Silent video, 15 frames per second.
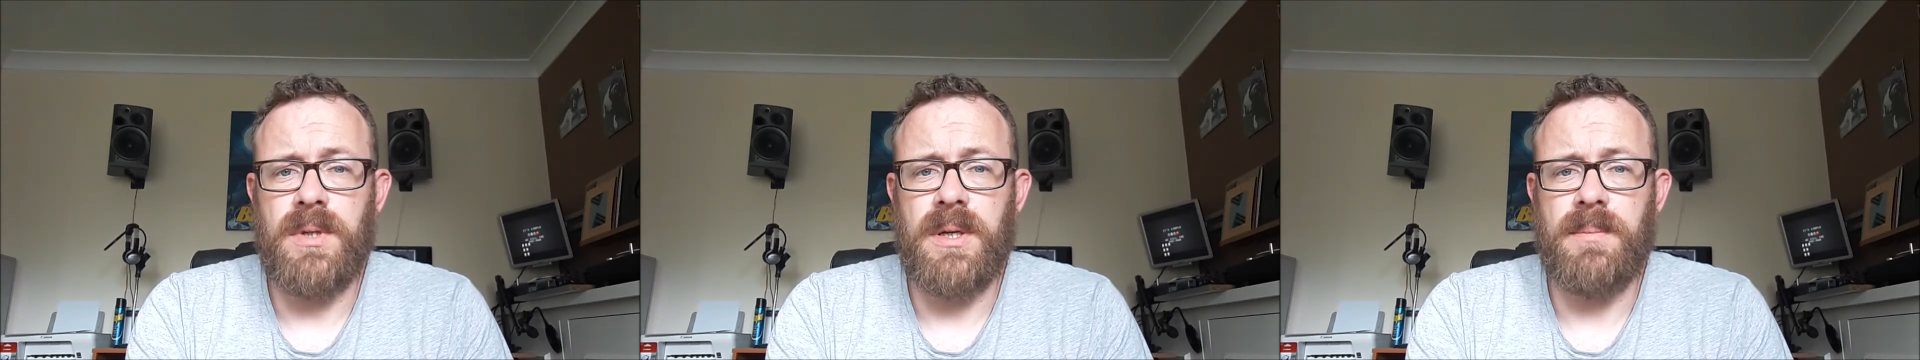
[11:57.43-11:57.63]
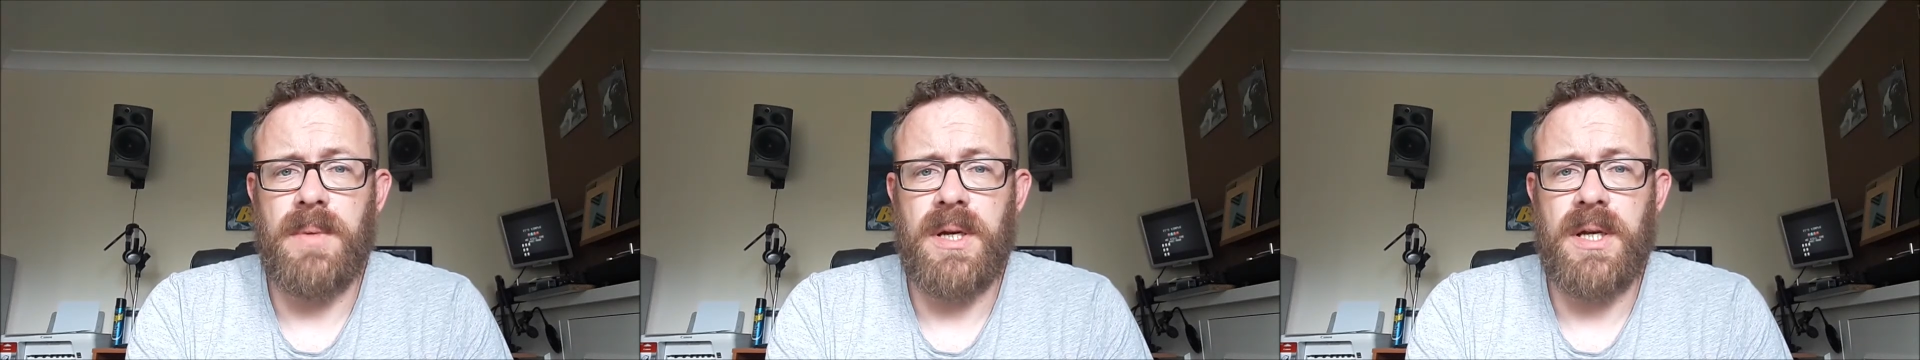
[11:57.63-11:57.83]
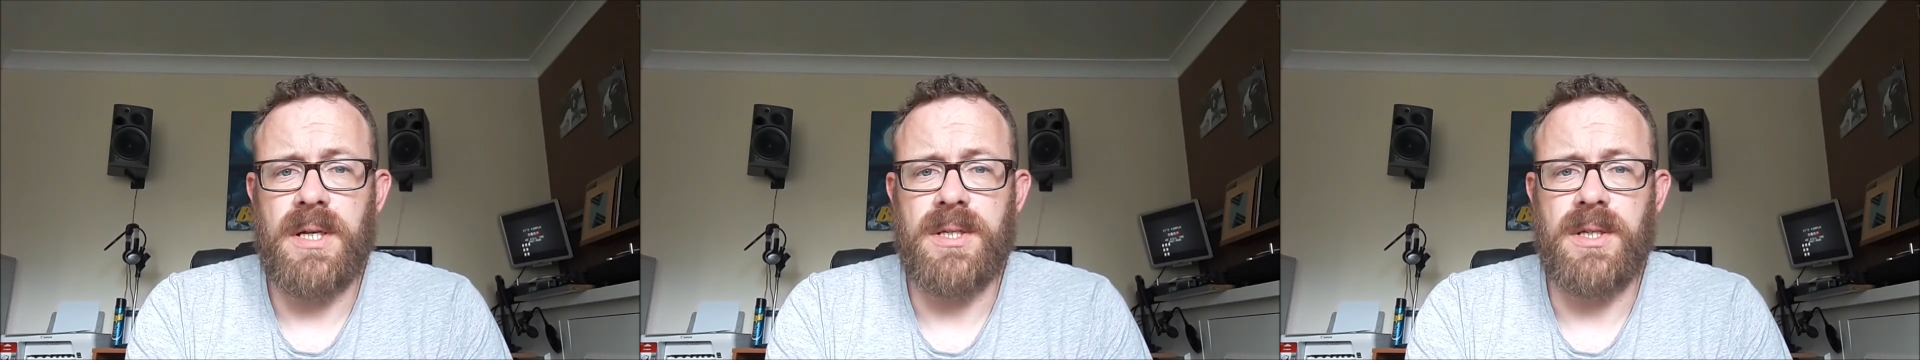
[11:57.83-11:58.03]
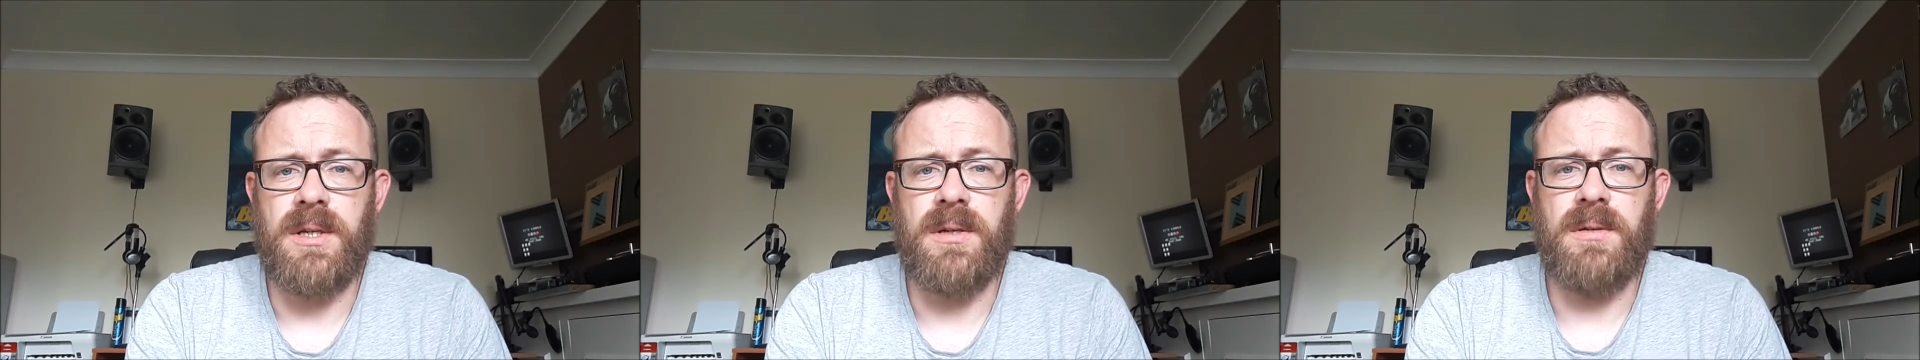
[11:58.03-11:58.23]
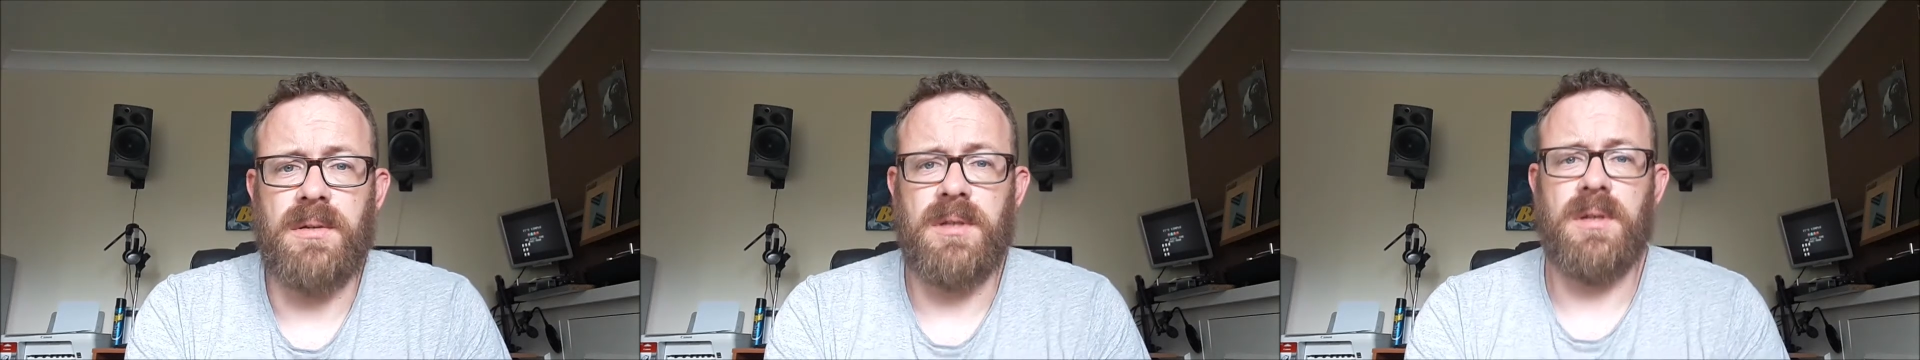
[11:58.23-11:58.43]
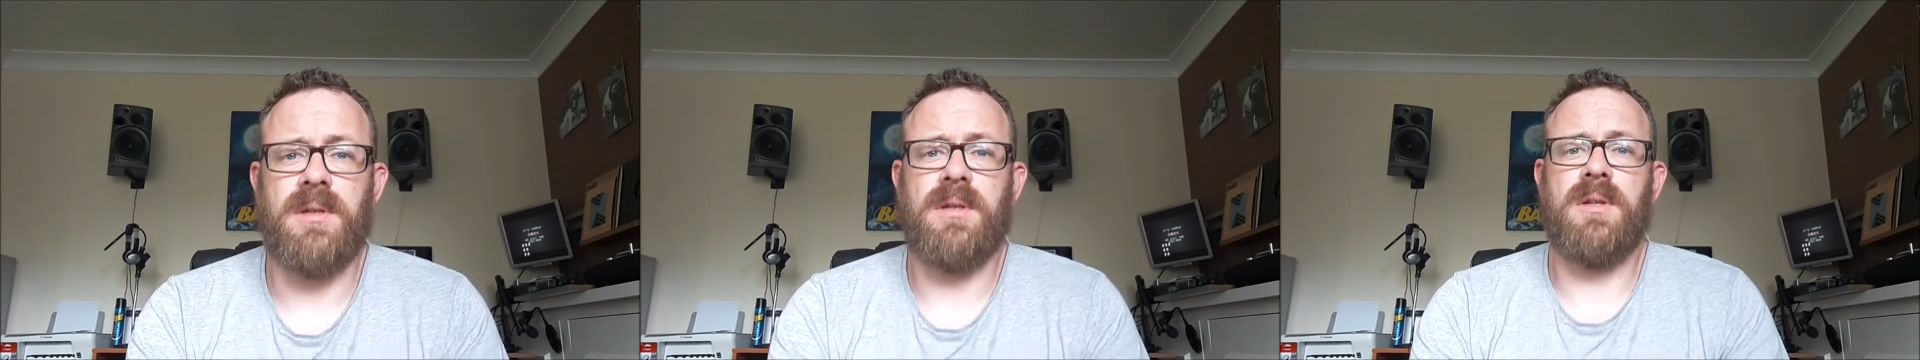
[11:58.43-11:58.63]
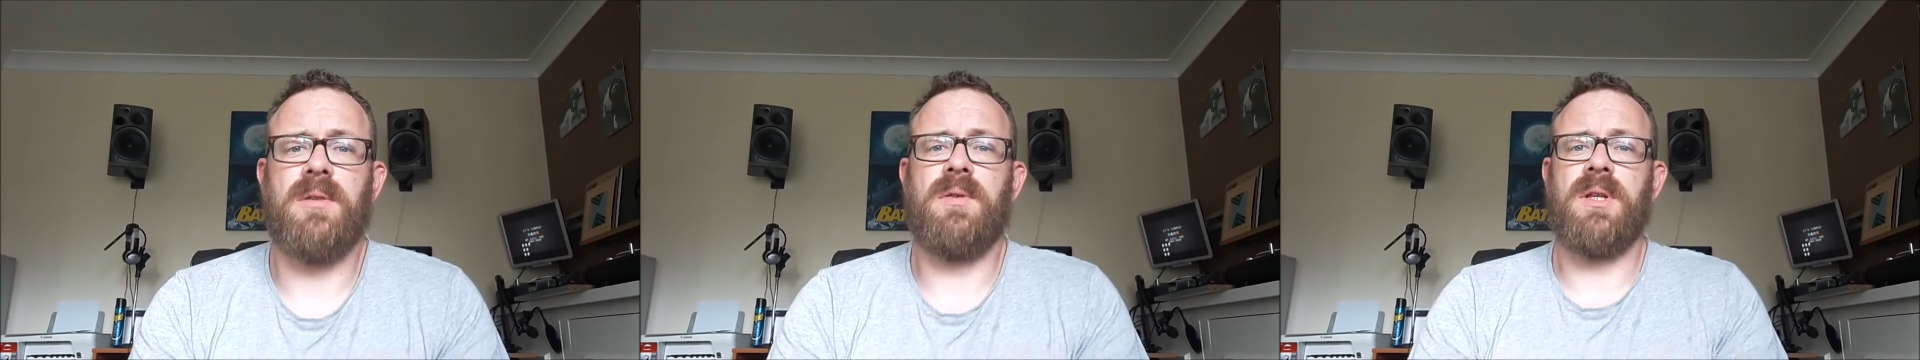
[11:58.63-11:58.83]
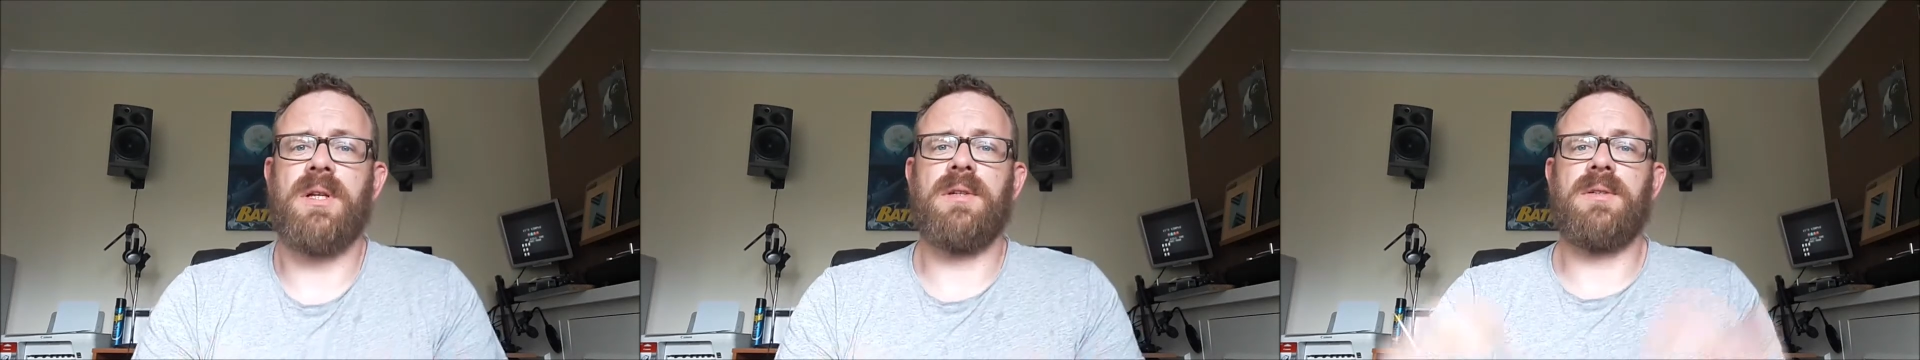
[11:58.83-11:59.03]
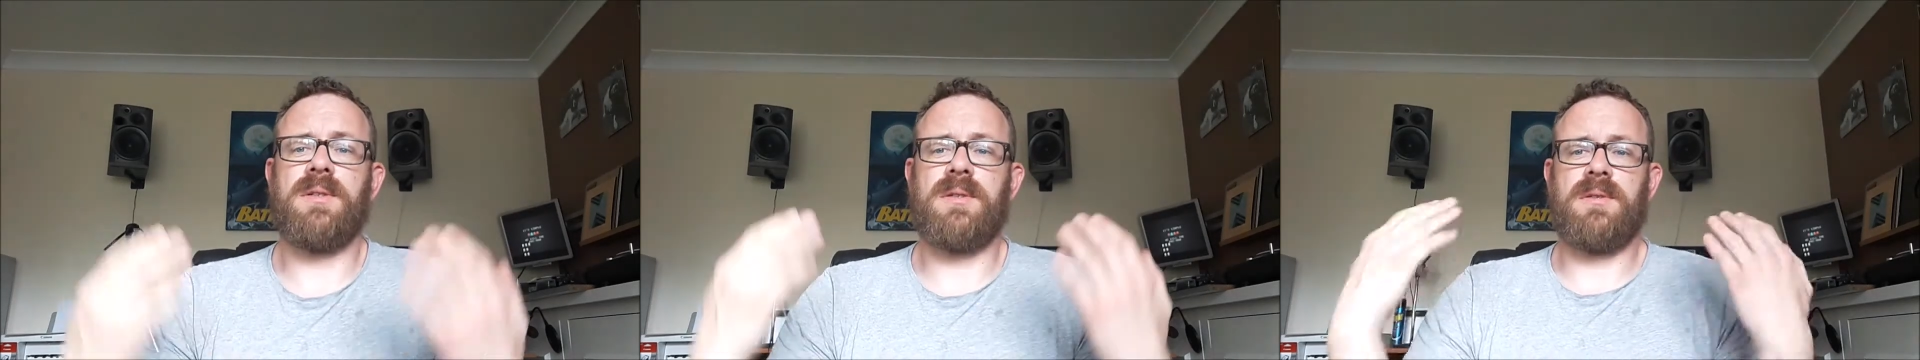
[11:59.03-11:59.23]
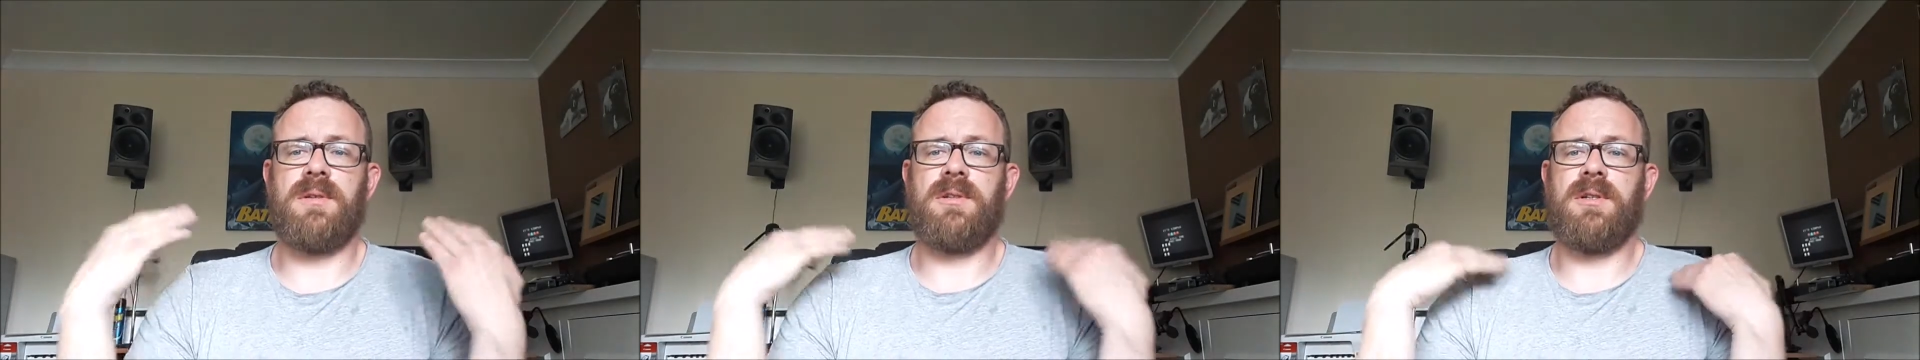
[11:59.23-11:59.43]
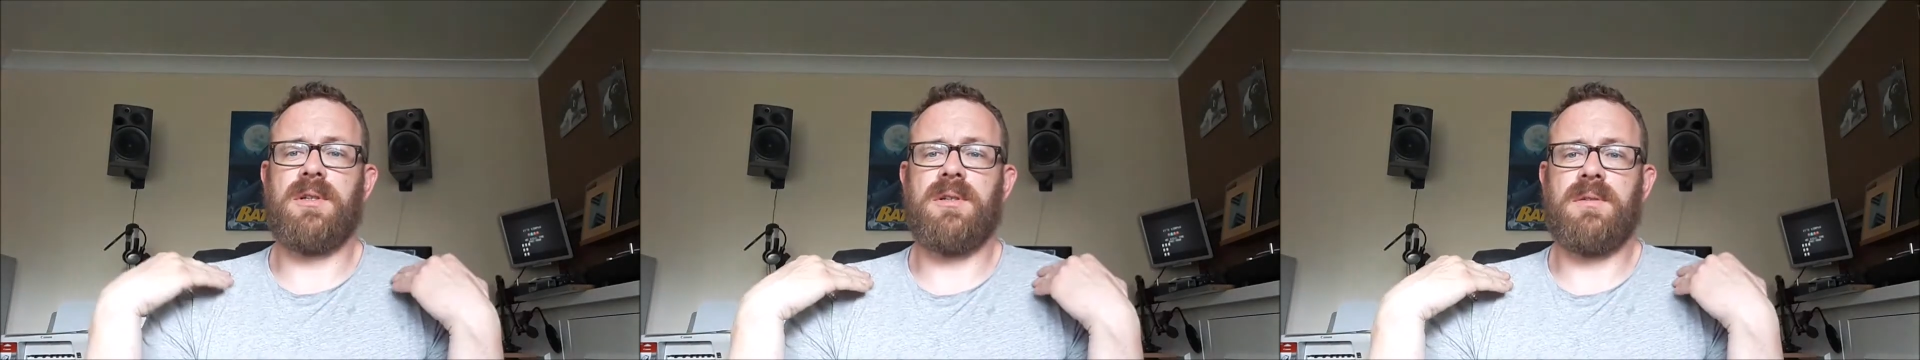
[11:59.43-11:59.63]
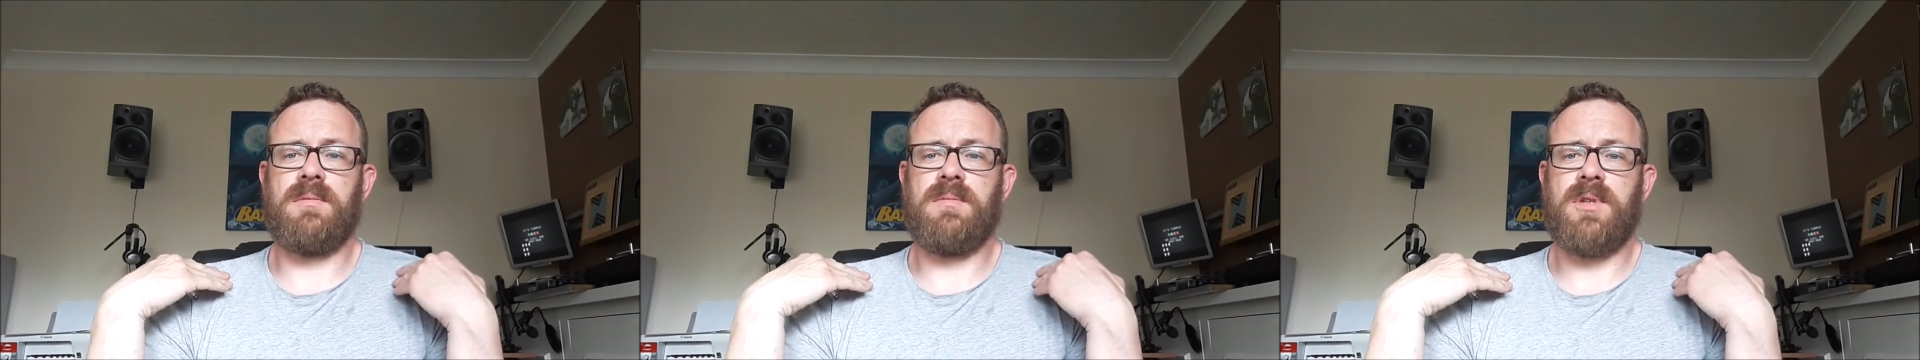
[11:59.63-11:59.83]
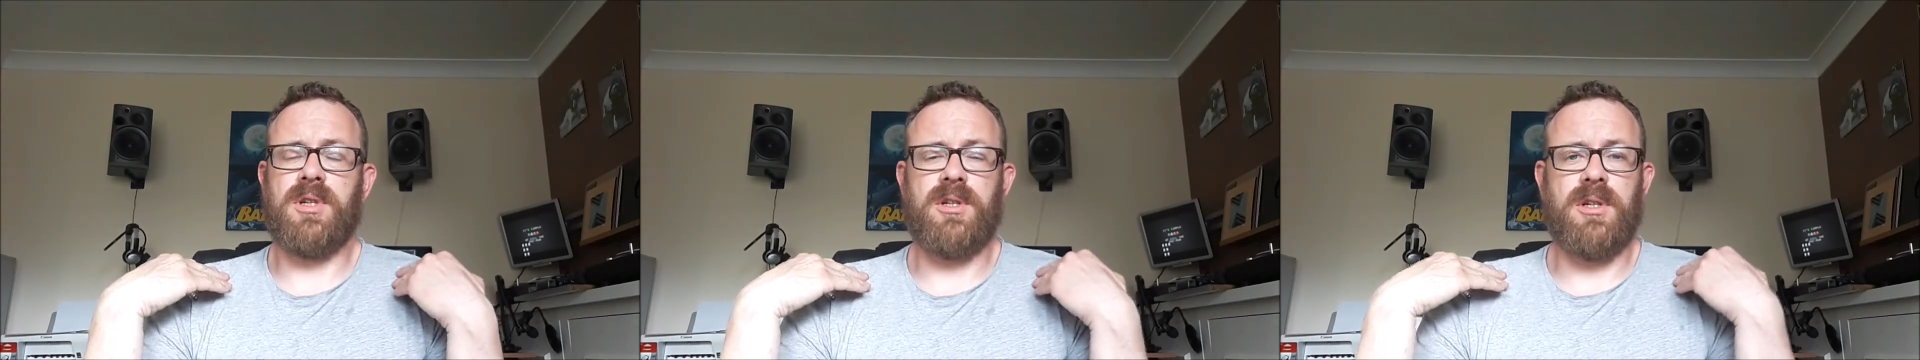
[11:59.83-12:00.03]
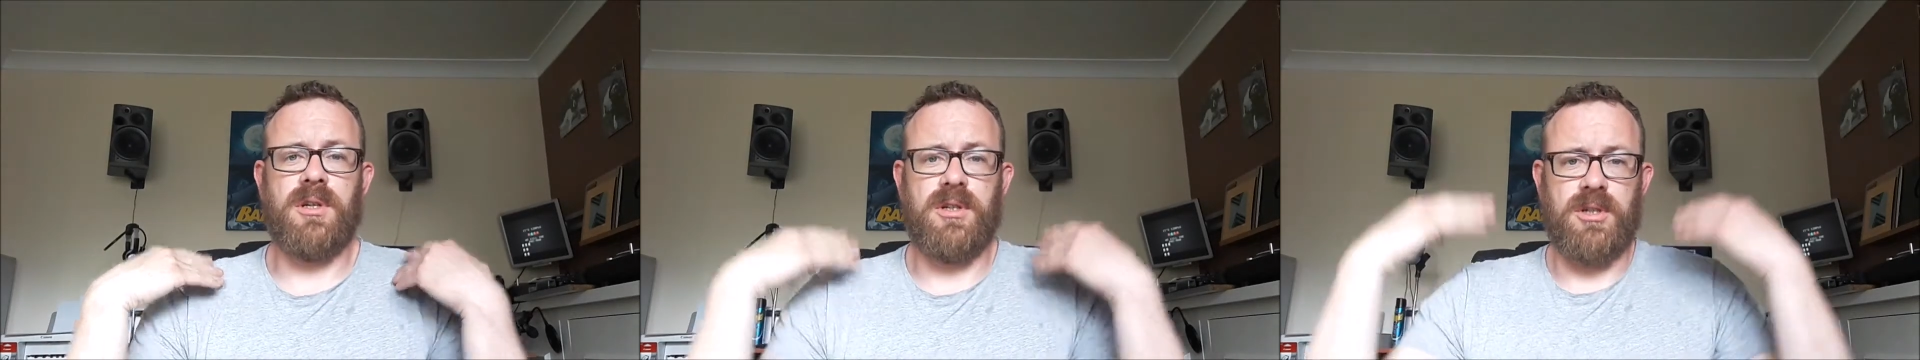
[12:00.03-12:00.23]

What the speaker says: They may ask you to do things just touching your